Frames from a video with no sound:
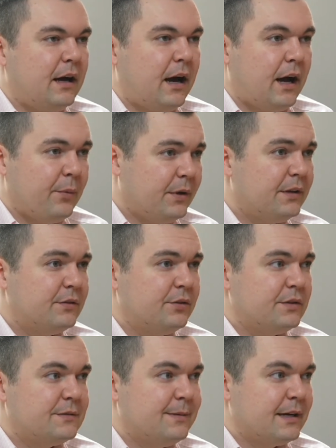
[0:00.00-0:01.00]
I will do
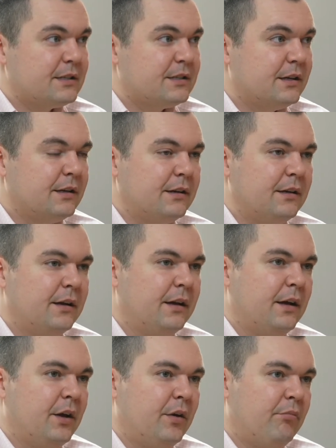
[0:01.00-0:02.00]
inspection,
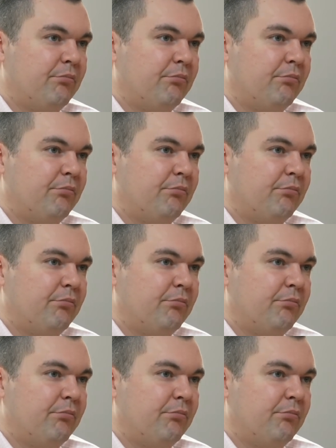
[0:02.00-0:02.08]
mm-hmm.